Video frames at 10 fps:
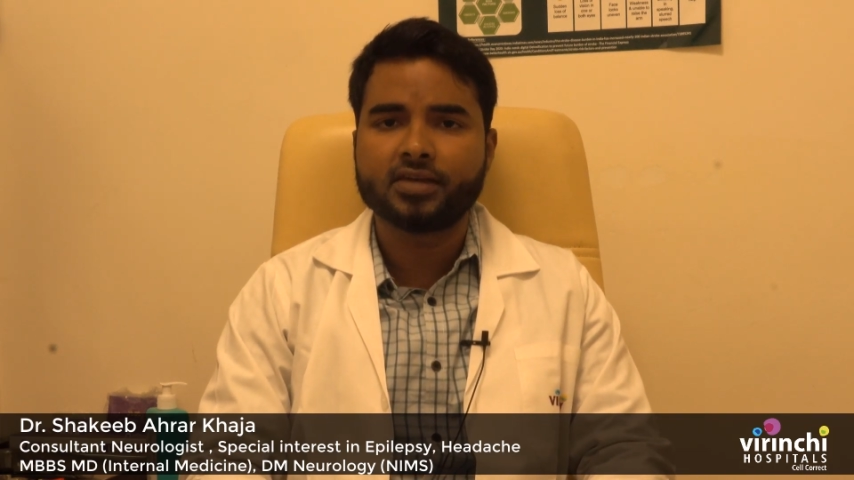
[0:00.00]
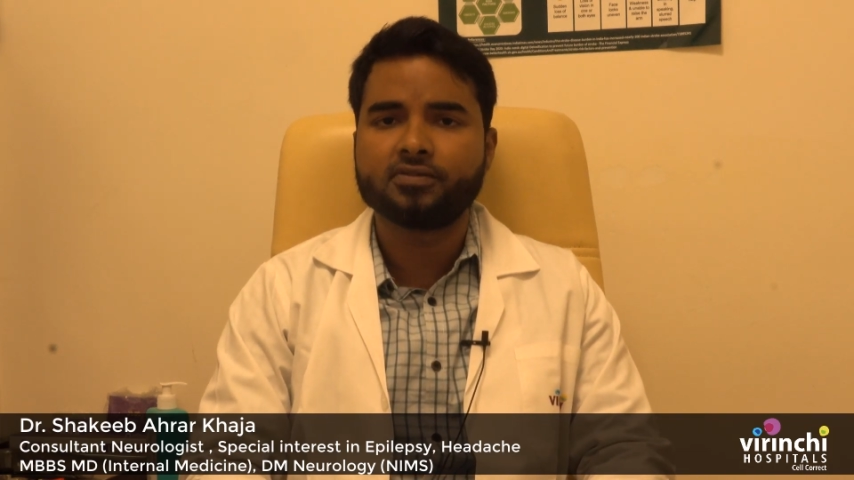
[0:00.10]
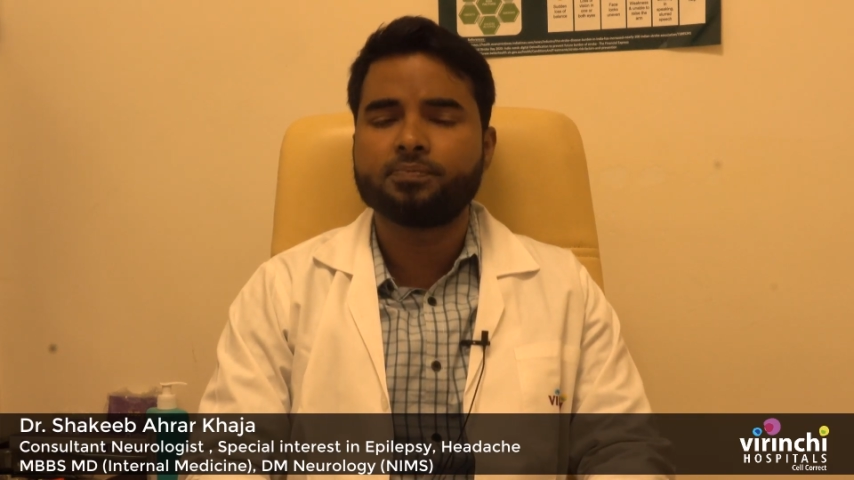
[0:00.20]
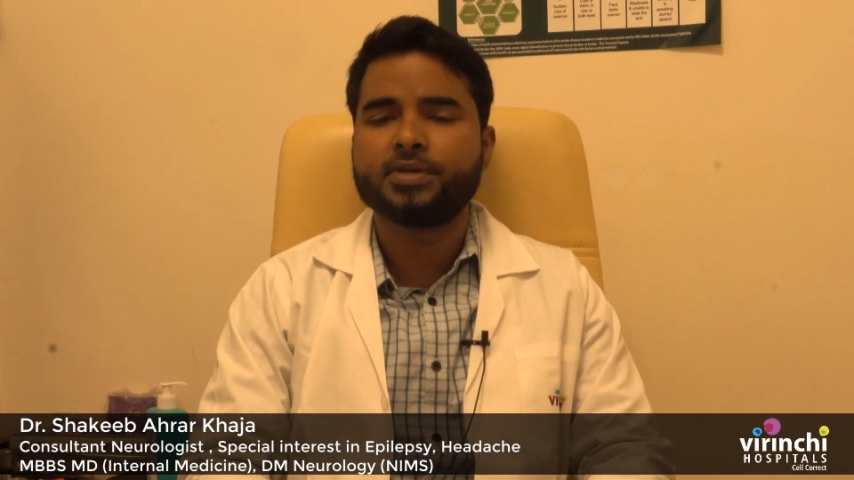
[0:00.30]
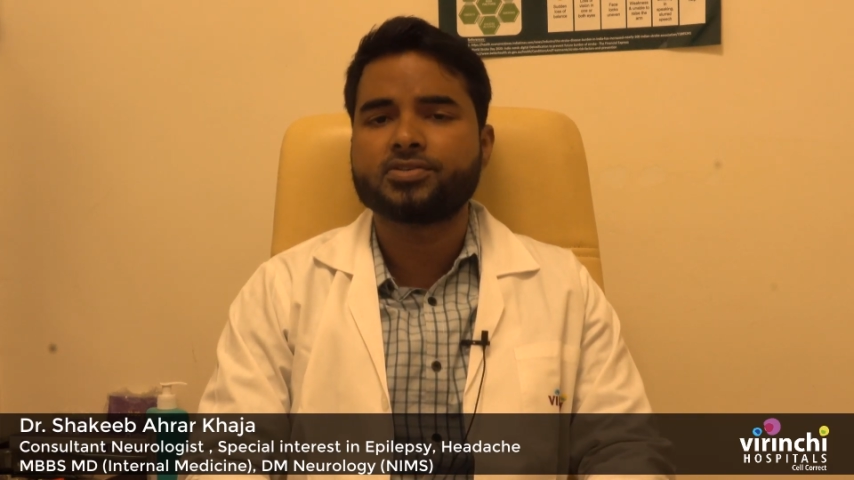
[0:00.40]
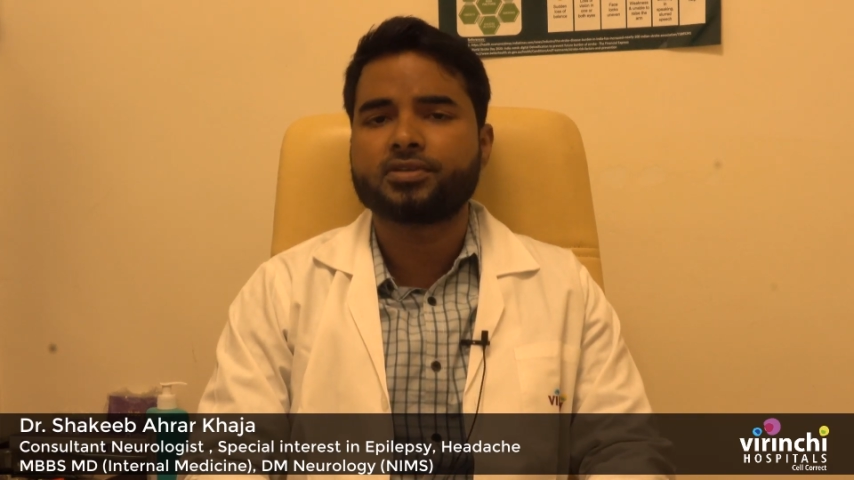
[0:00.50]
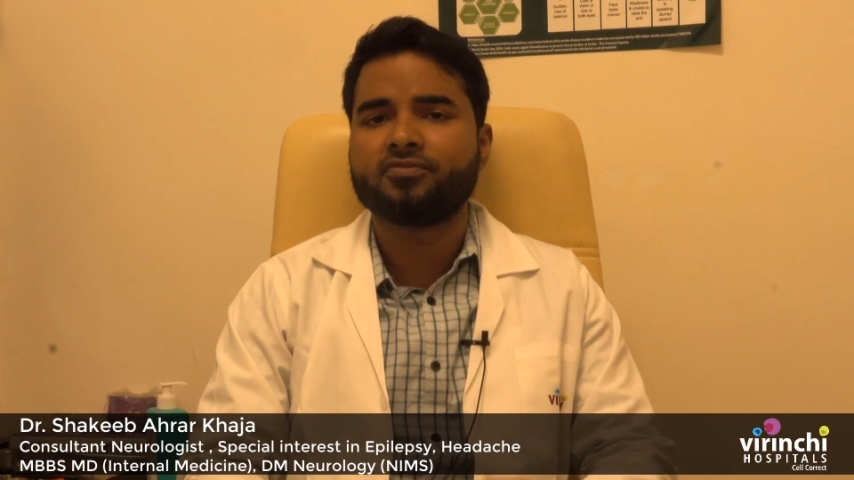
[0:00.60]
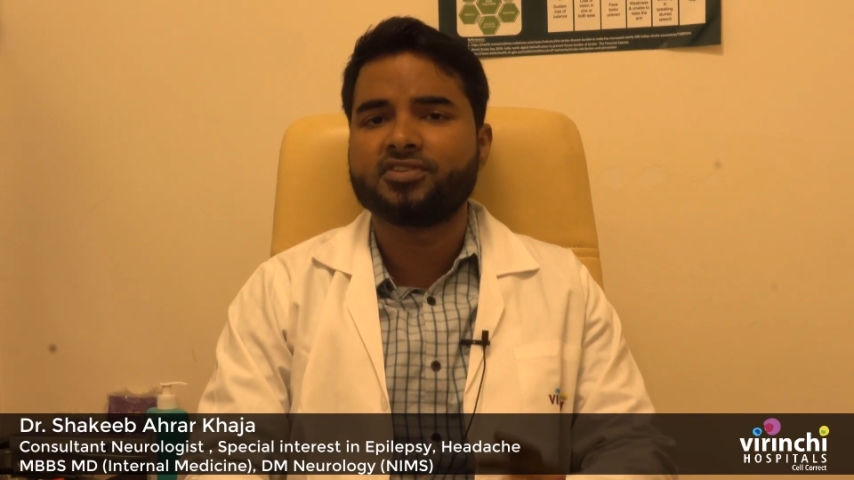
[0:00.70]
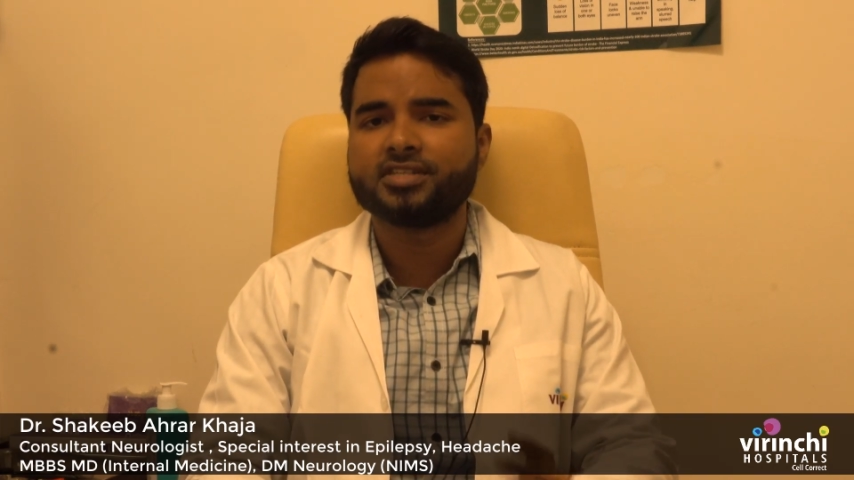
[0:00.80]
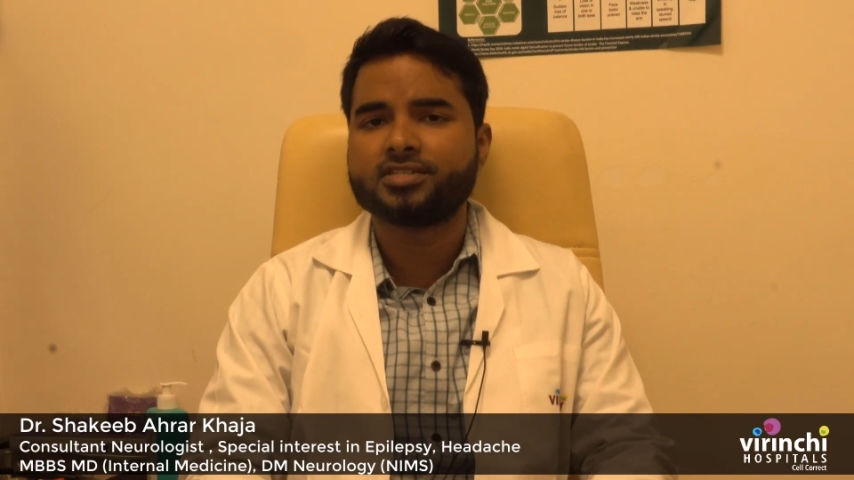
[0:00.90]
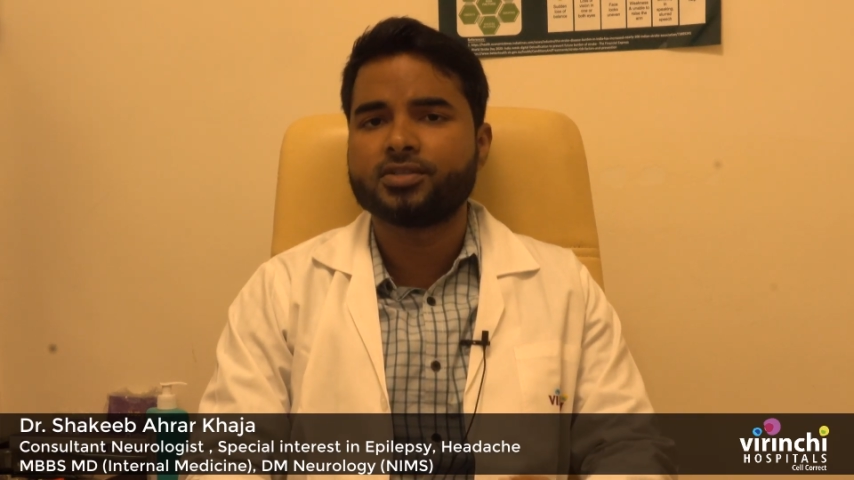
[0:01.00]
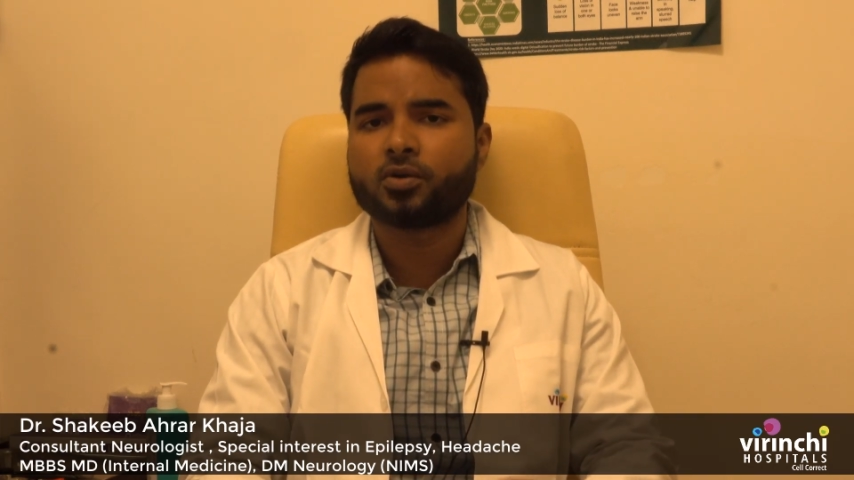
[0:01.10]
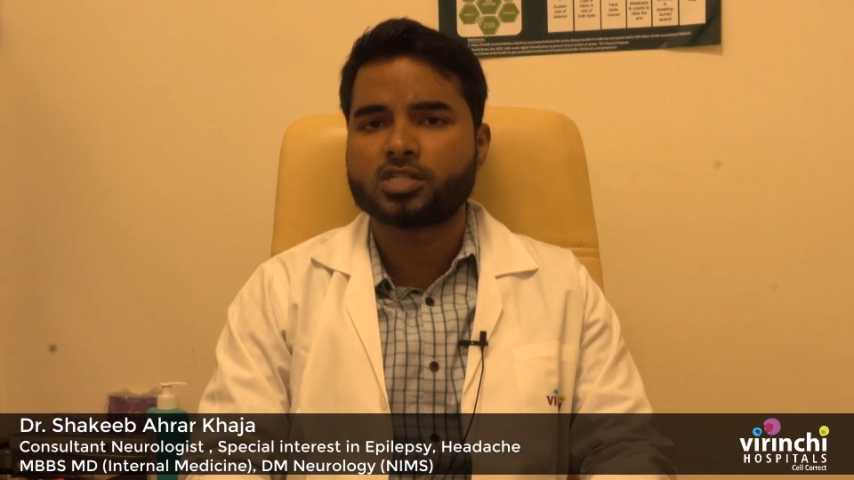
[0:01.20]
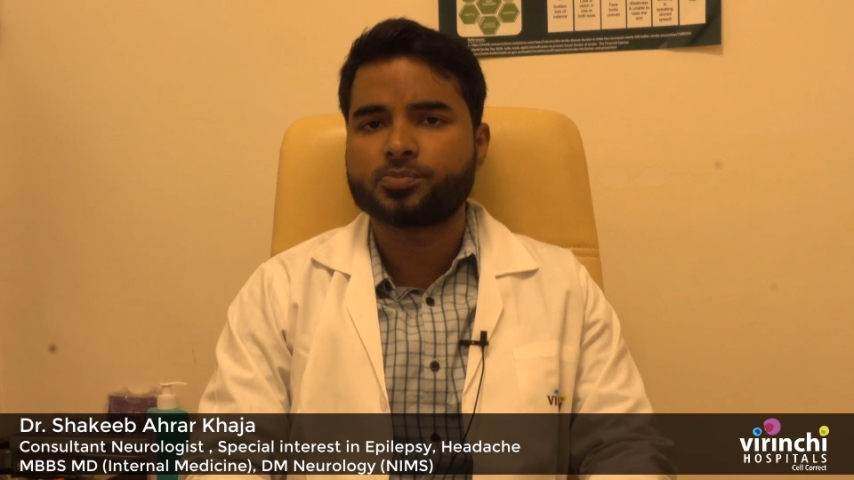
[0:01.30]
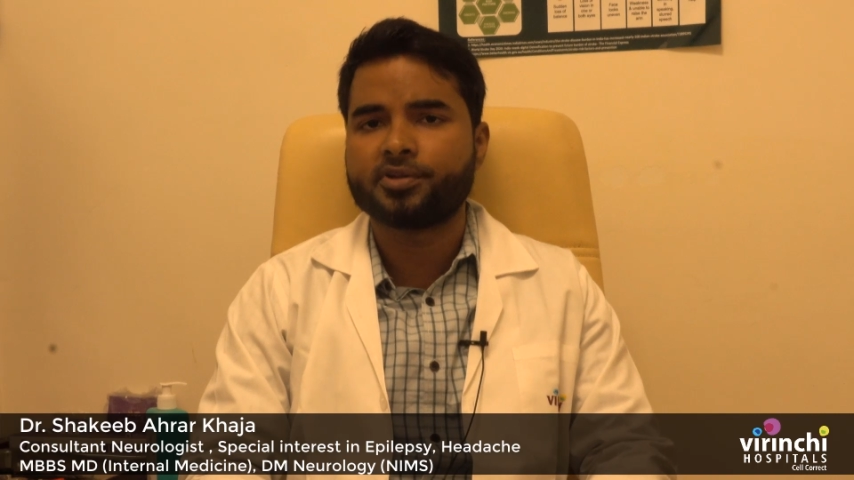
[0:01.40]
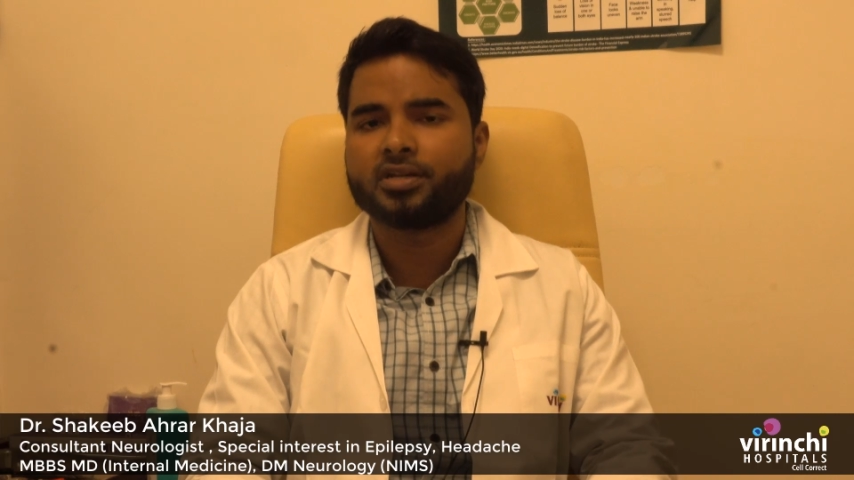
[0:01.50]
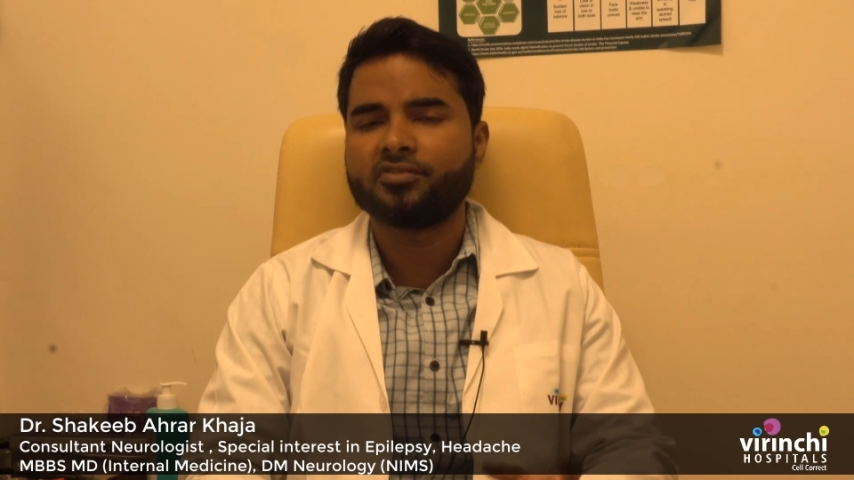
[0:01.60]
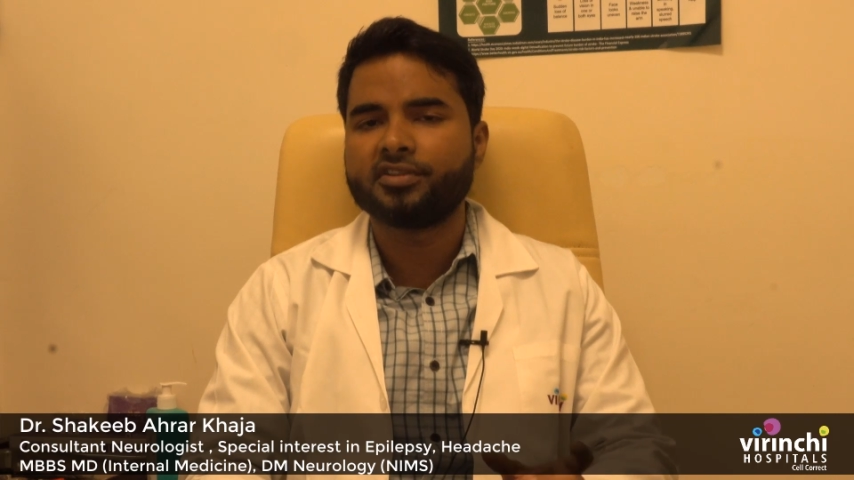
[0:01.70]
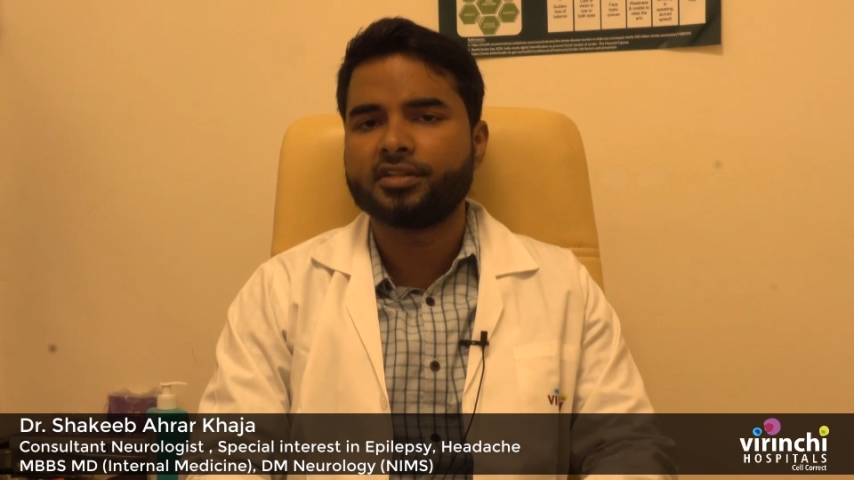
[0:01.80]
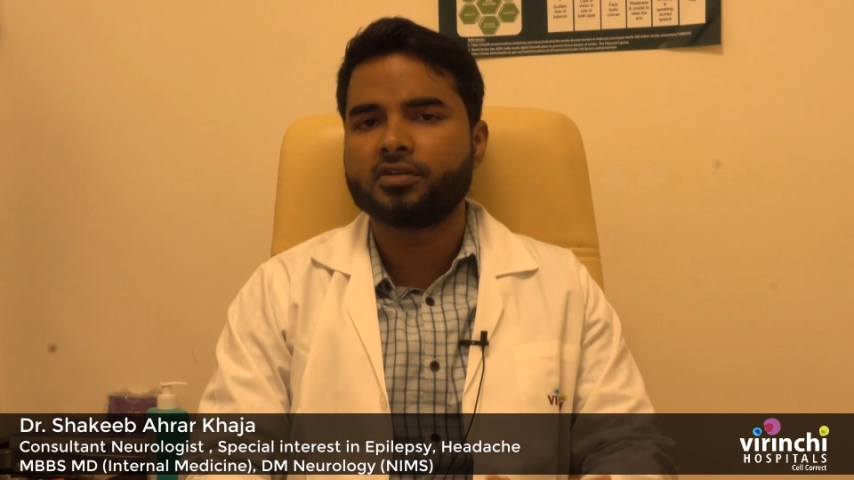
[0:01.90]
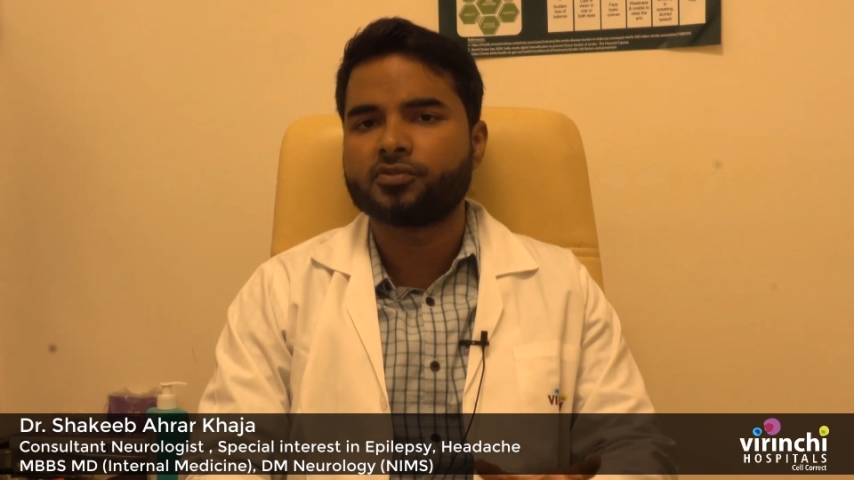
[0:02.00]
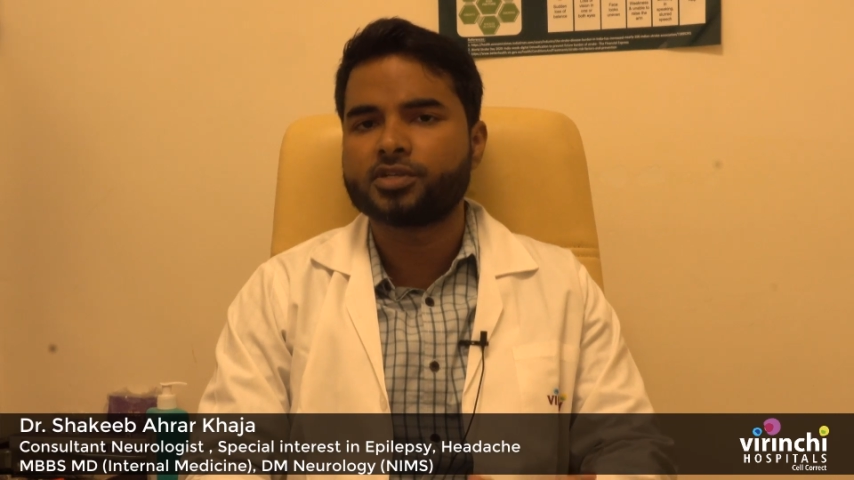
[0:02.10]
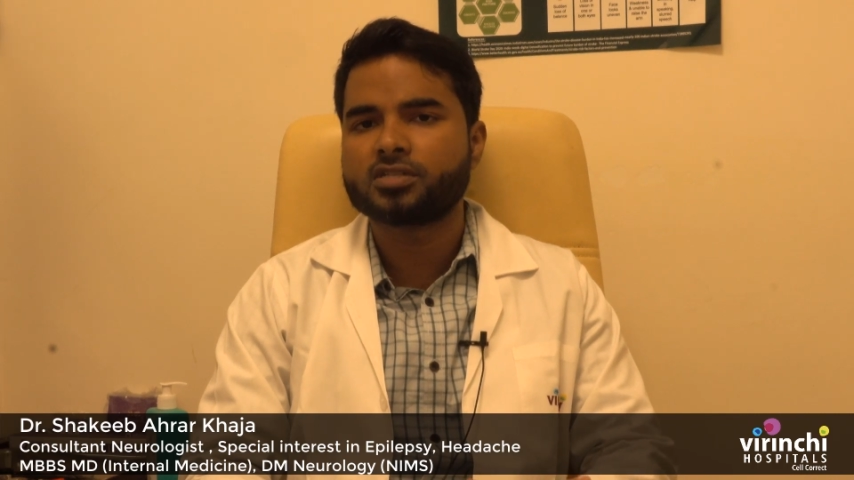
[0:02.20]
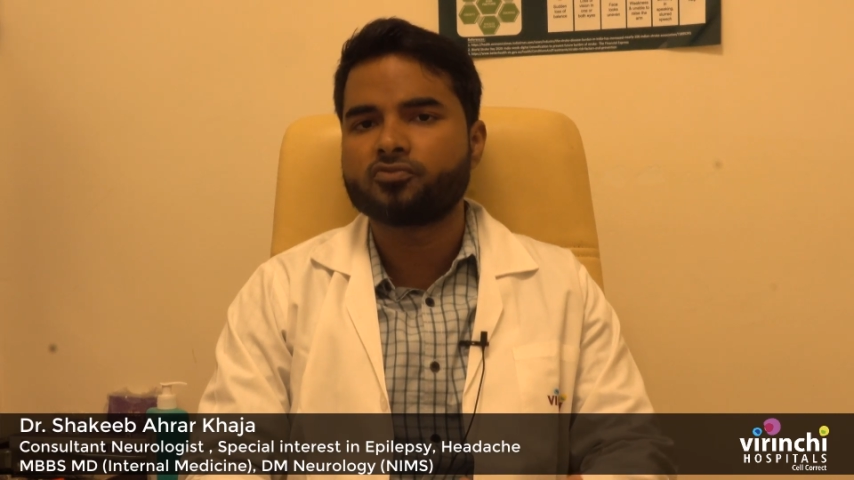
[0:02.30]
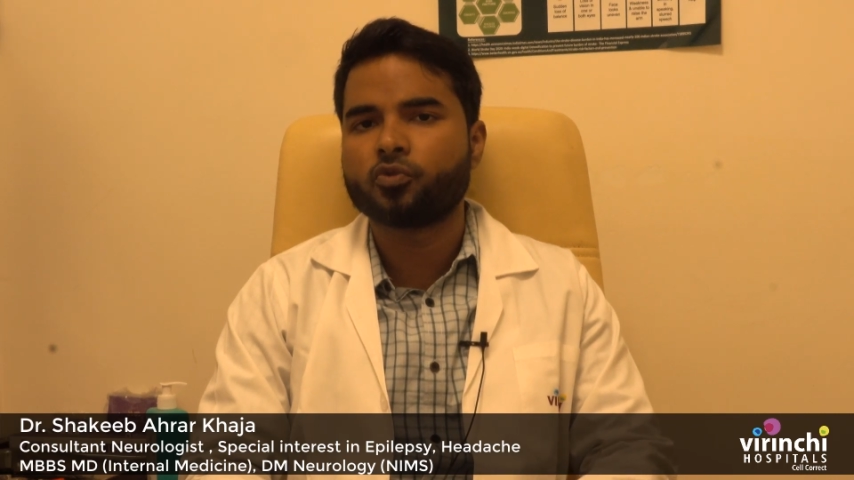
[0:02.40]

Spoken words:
if the patient visits the hospital within the first